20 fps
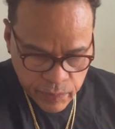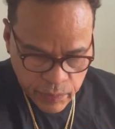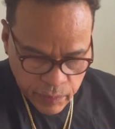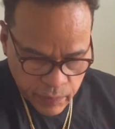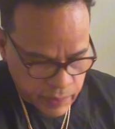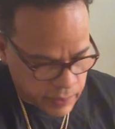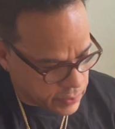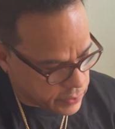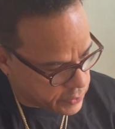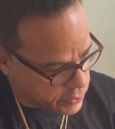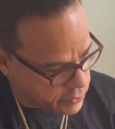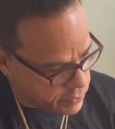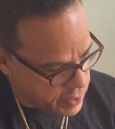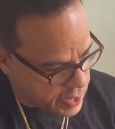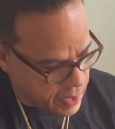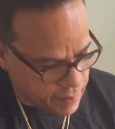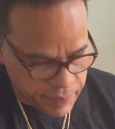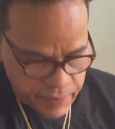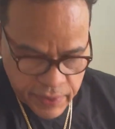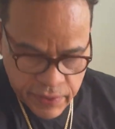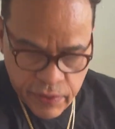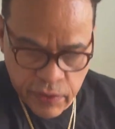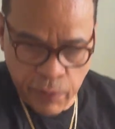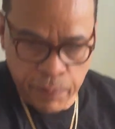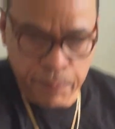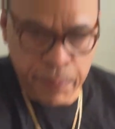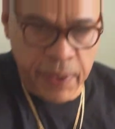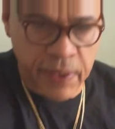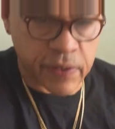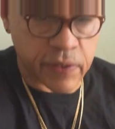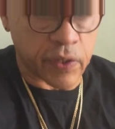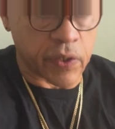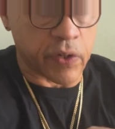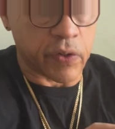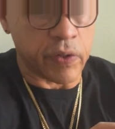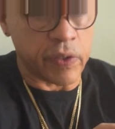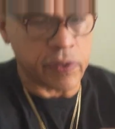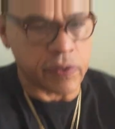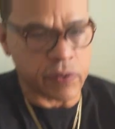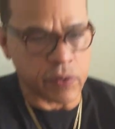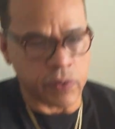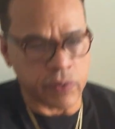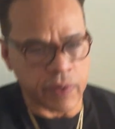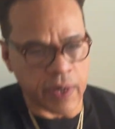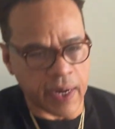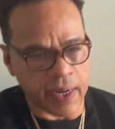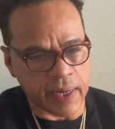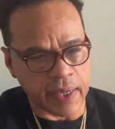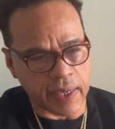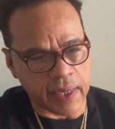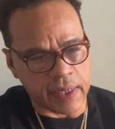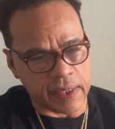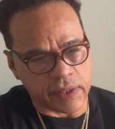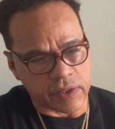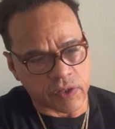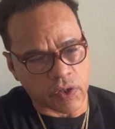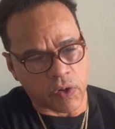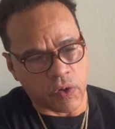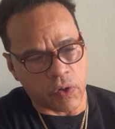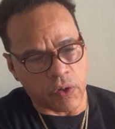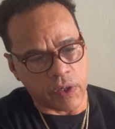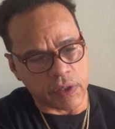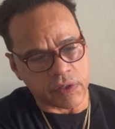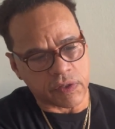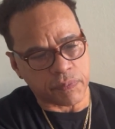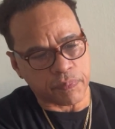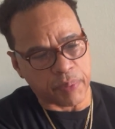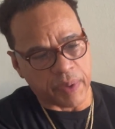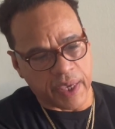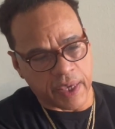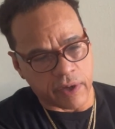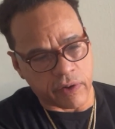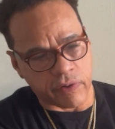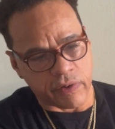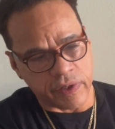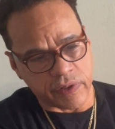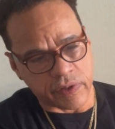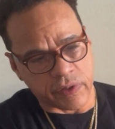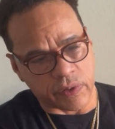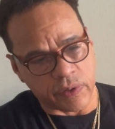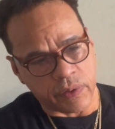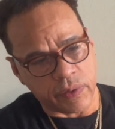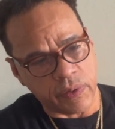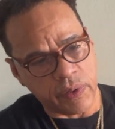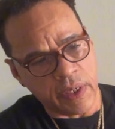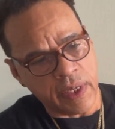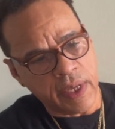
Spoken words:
We're going to grab this piece of crystal right here, this quartz pink crystal.